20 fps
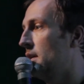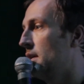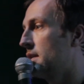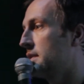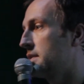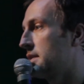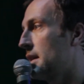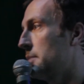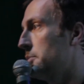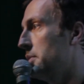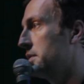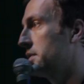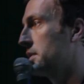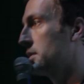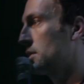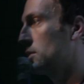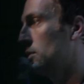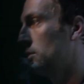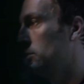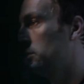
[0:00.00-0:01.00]
Examples
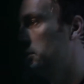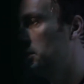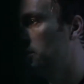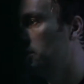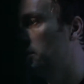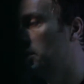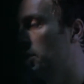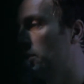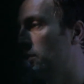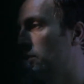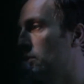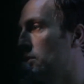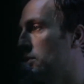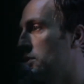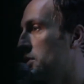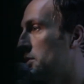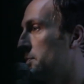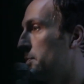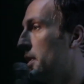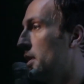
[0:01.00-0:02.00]
include
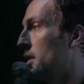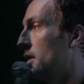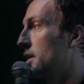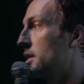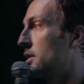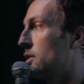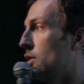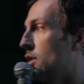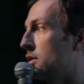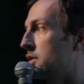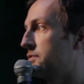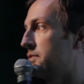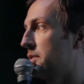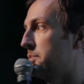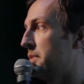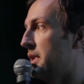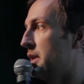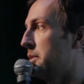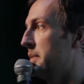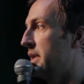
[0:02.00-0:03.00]
uniQure, Spark, Oxford
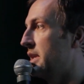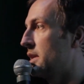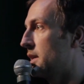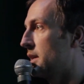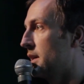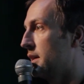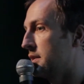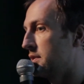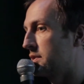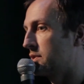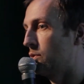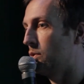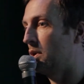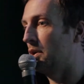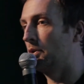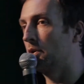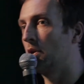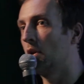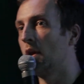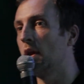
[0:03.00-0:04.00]
Biomedica, and so on.